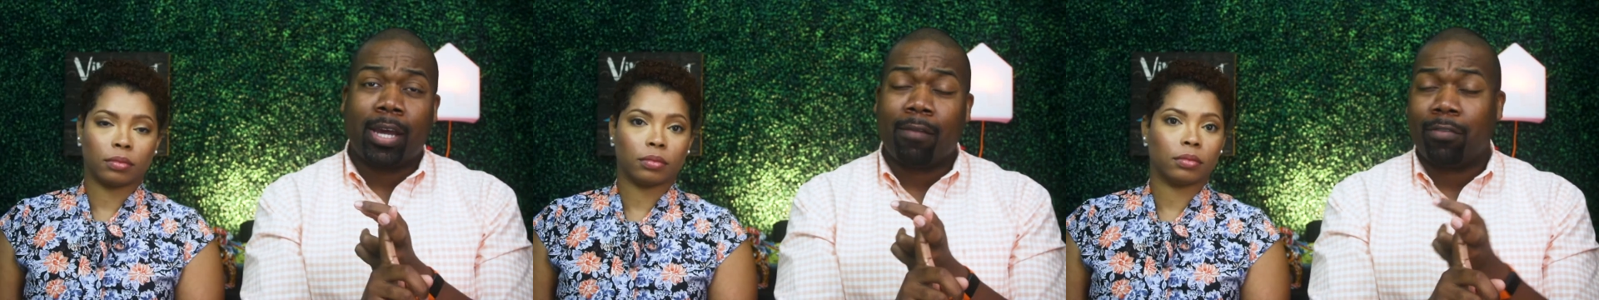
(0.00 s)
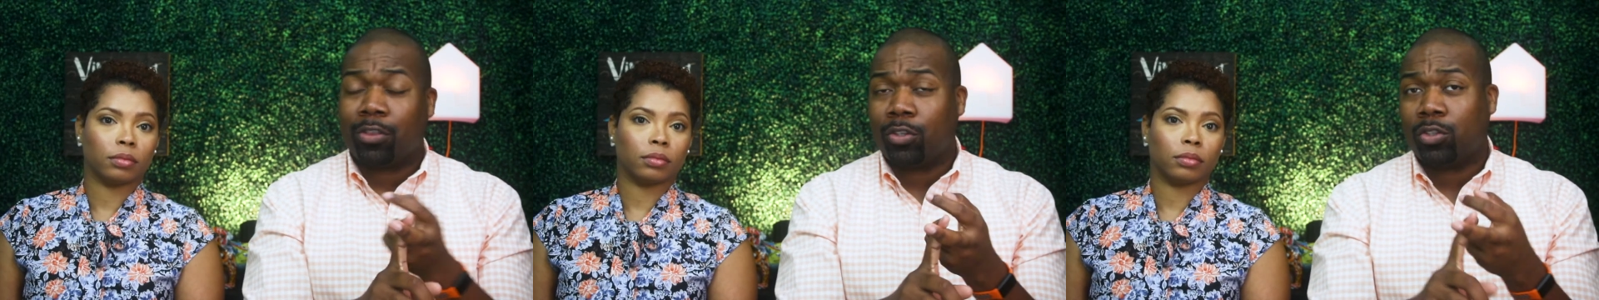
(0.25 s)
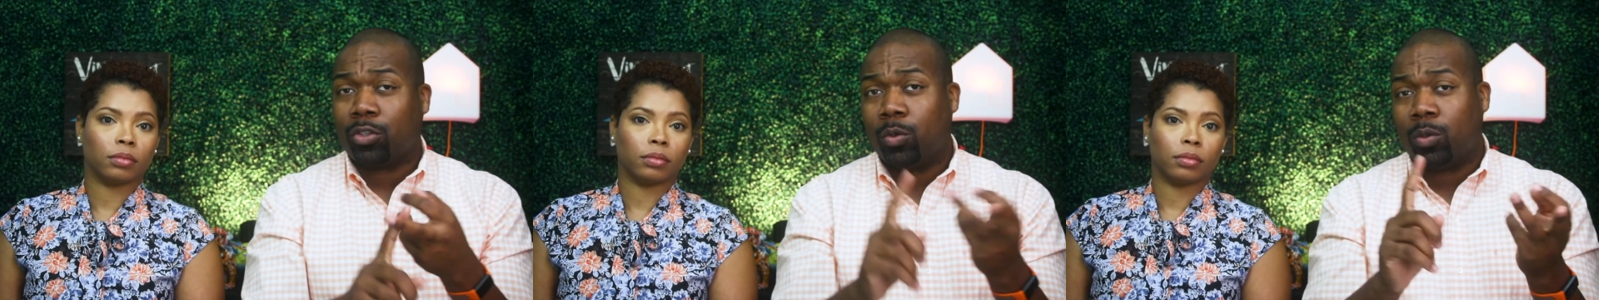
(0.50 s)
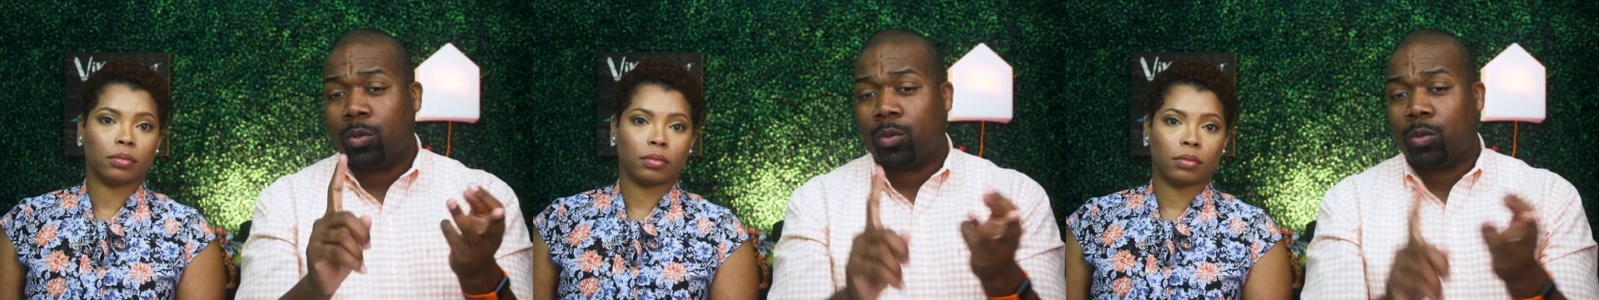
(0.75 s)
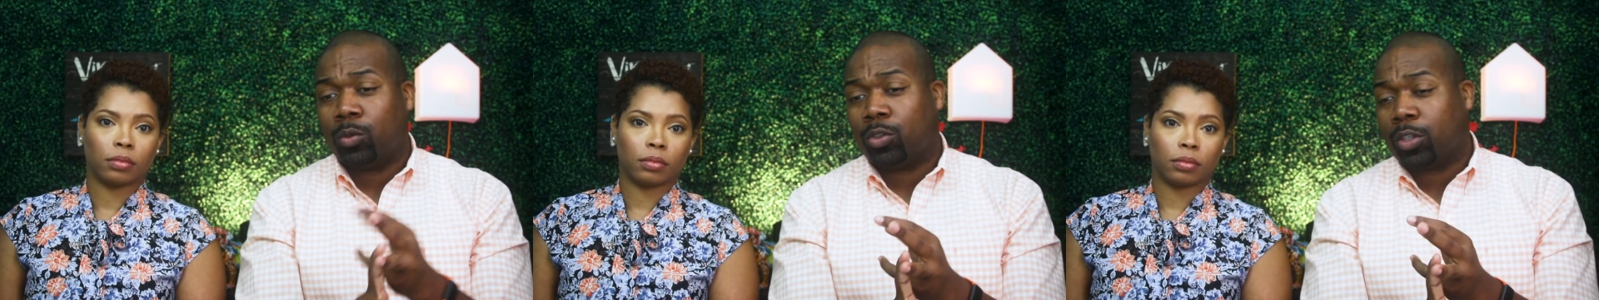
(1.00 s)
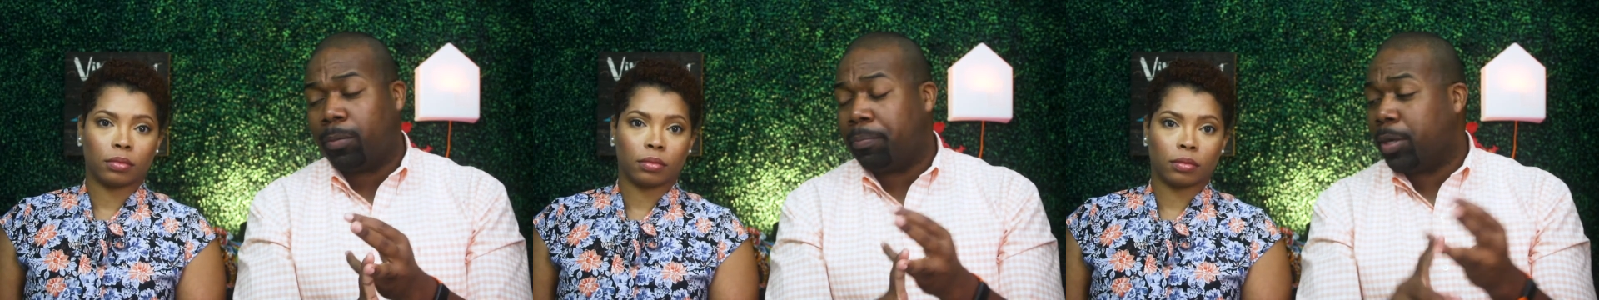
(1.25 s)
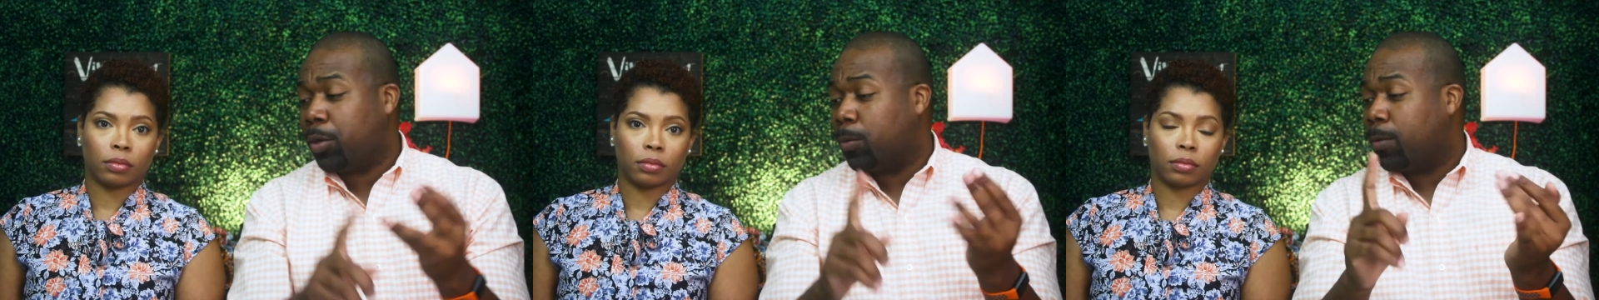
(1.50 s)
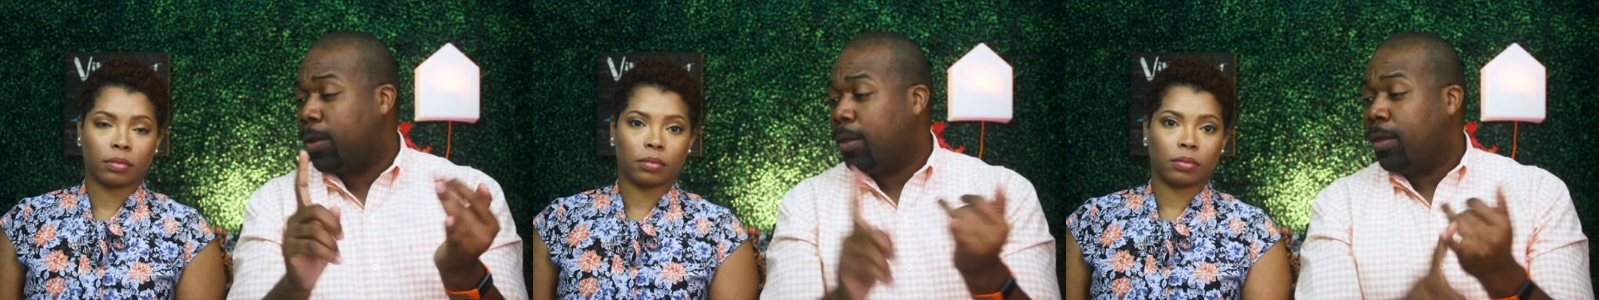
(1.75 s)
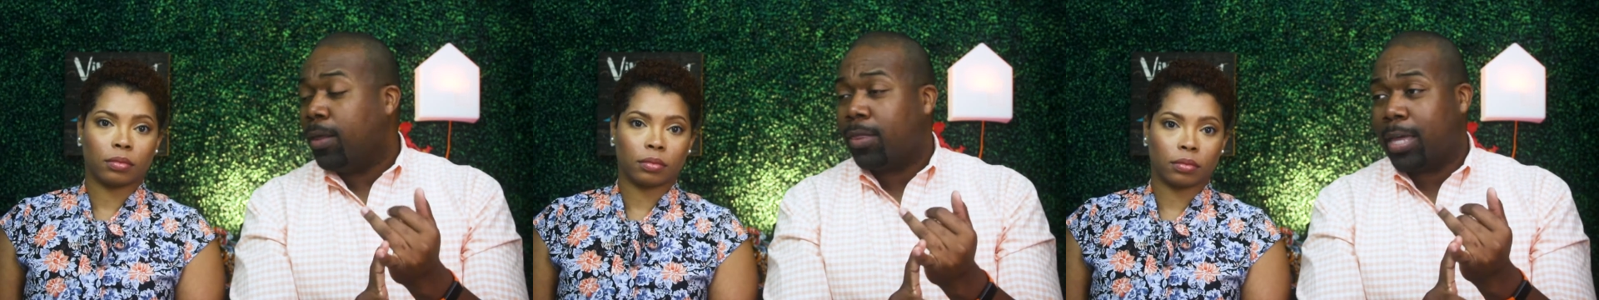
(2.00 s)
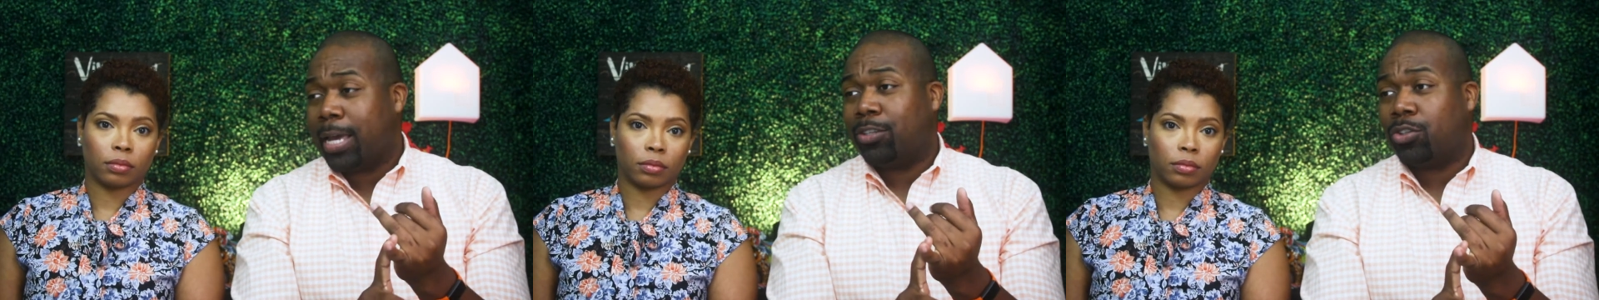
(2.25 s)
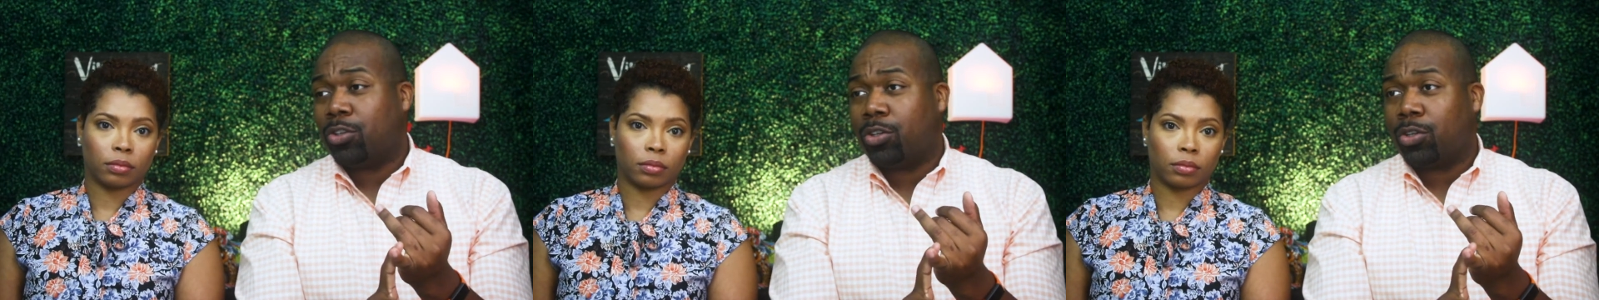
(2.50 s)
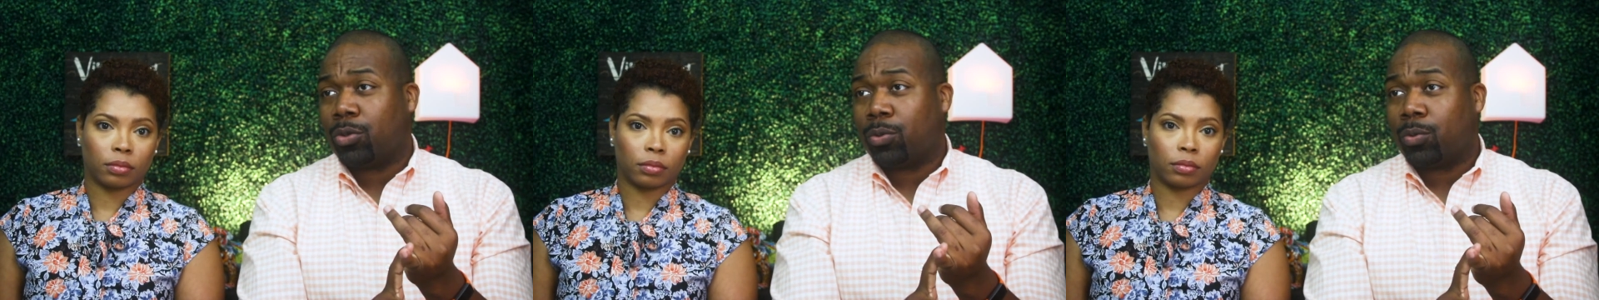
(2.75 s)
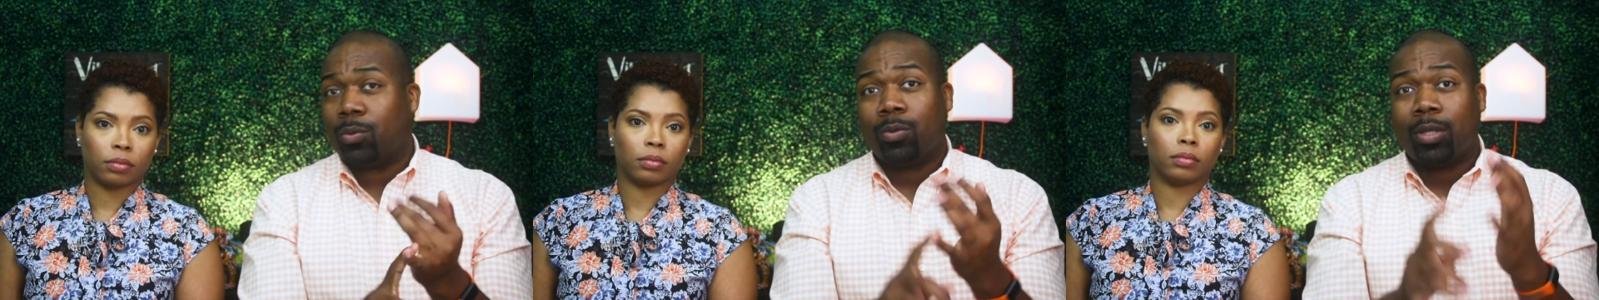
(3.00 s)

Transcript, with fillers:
Speaker 1: covered the schools, commute, things to do.